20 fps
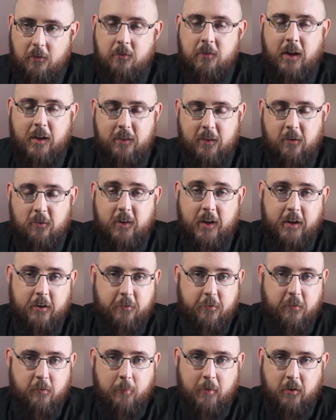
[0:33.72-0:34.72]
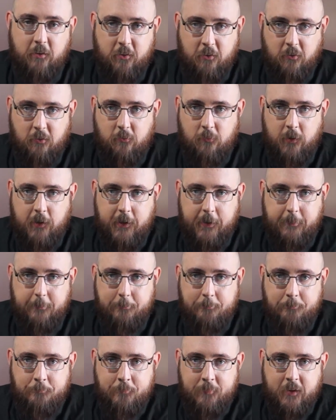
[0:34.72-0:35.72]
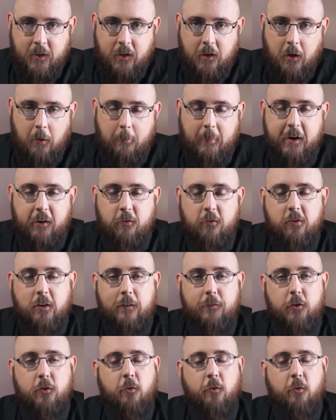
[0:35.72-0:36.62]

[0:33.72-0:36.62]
That little X is about to go away. Microsoft